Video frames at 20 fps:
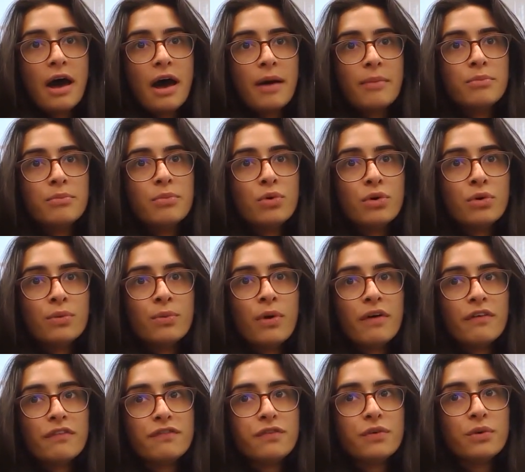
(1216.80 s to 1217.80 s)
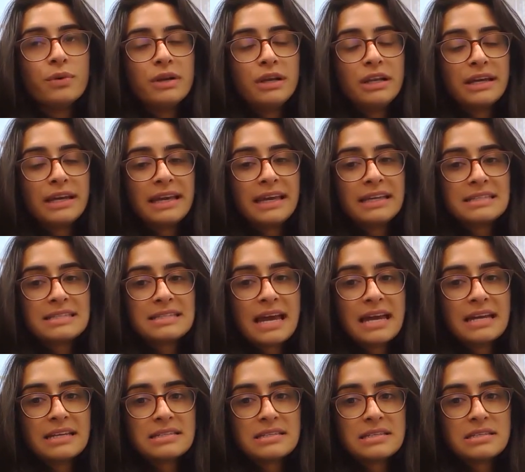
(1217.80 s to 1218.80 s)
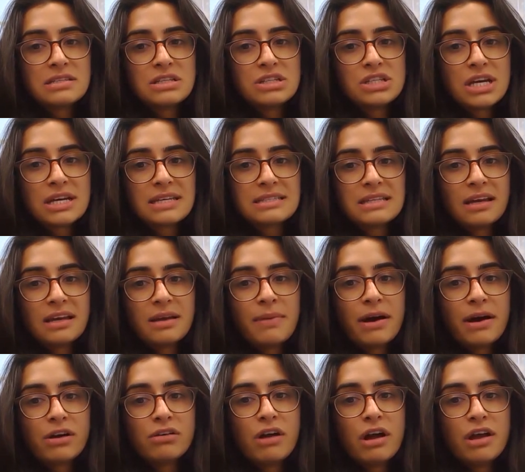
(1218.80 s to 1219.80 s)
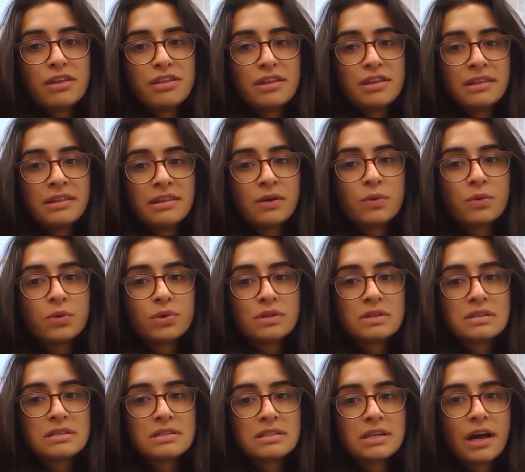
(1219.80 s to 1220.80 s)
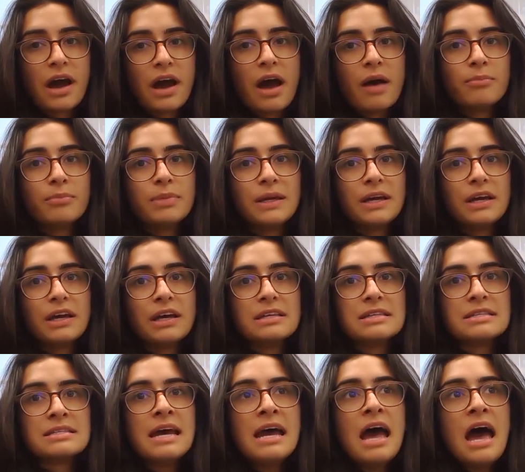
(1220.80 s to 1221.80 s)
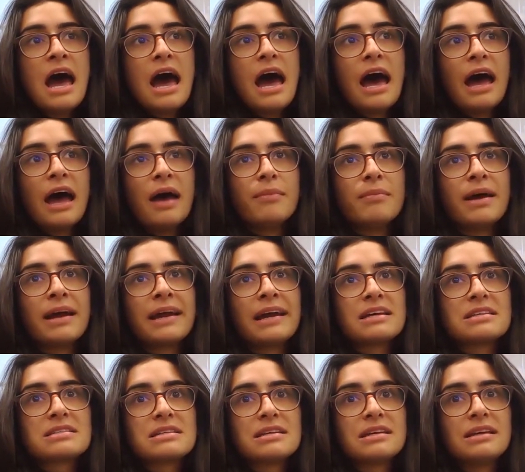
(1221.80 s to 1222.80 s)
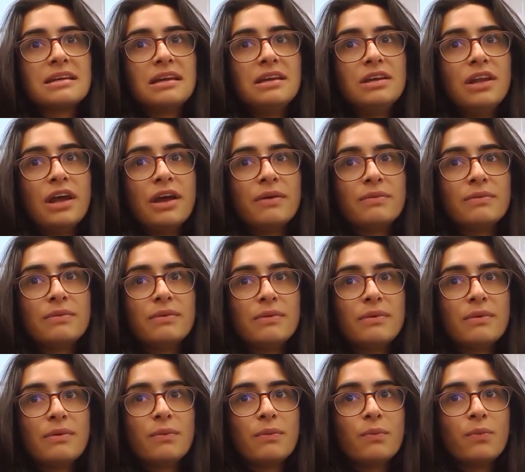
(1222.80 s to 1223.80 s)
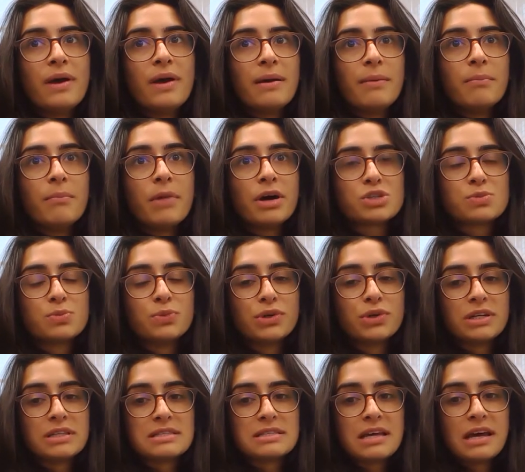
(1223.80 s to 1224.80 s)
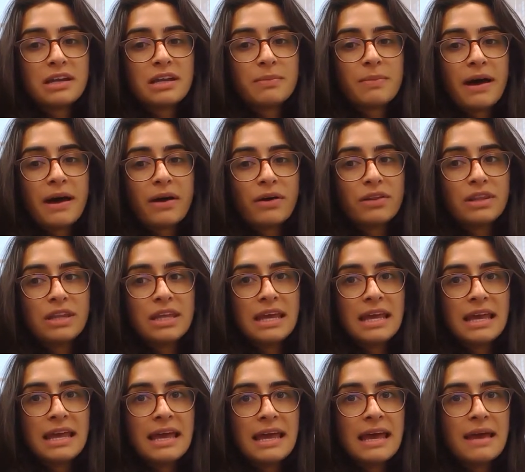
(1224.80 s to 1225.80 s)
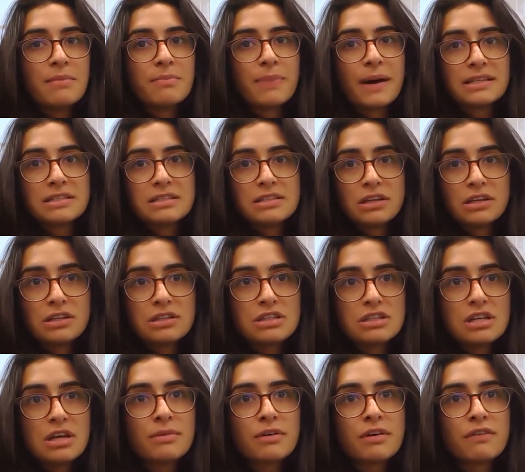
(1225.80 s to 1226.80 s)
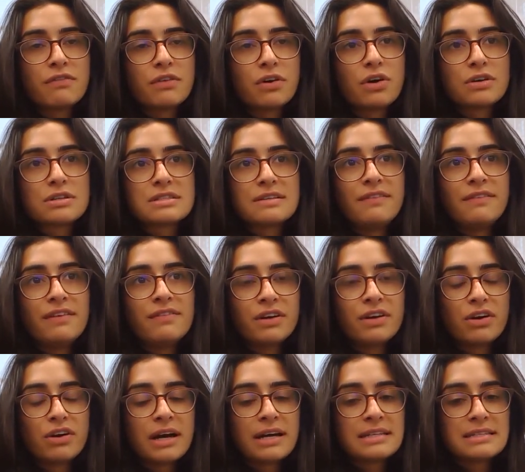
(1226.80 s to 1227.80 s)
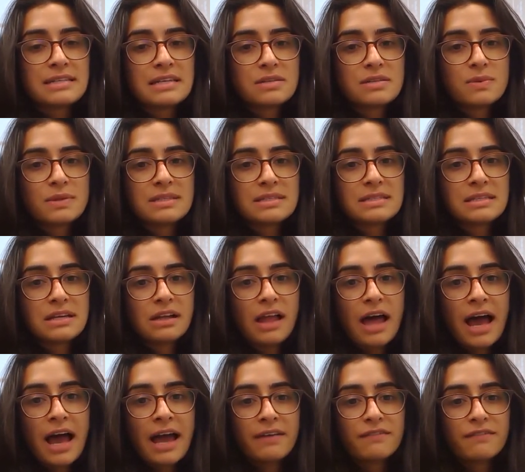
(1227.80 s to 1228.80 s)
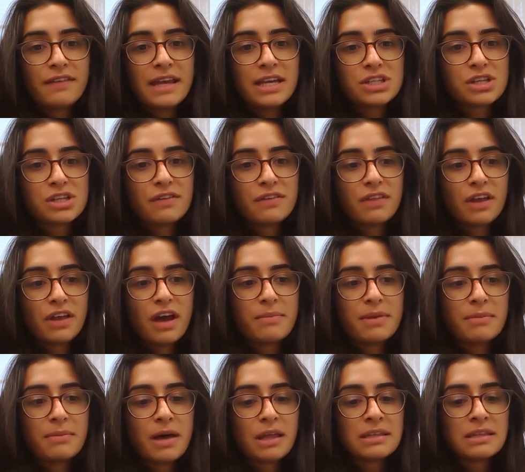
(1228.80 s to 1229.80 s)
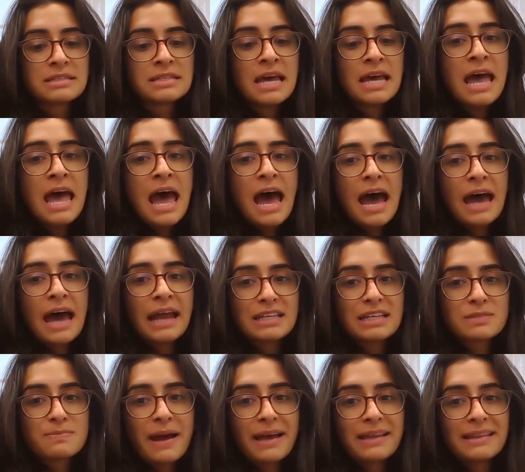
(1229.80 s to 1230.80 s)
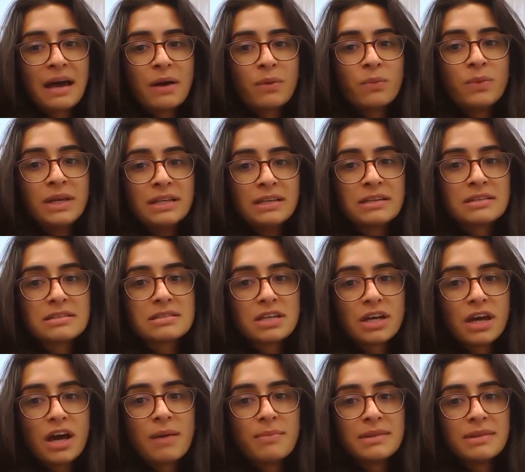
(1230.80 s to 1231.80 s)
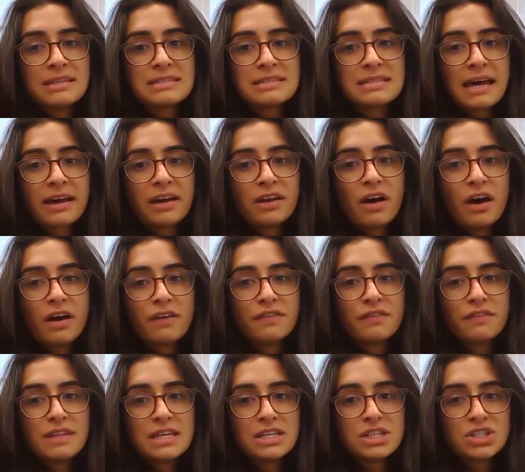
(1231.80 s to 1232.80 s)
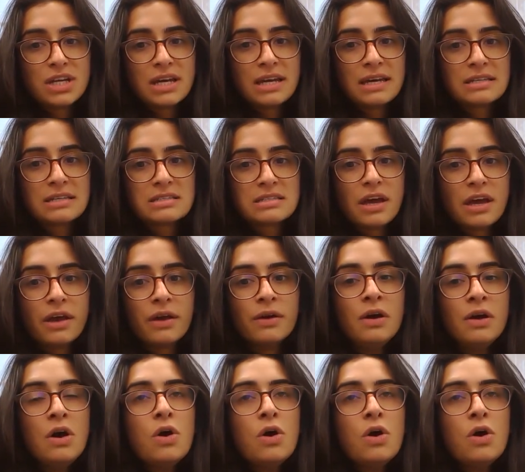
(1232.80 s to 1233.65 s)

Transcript: more what forward-looking indicators are suggesting about growth in the quarters to come, because I guess, you know, we're much more concerned about the impact to the consumer of the cost of living crisis with still high inflation over the coming months, and expect that weakness to come in the second half of this year. So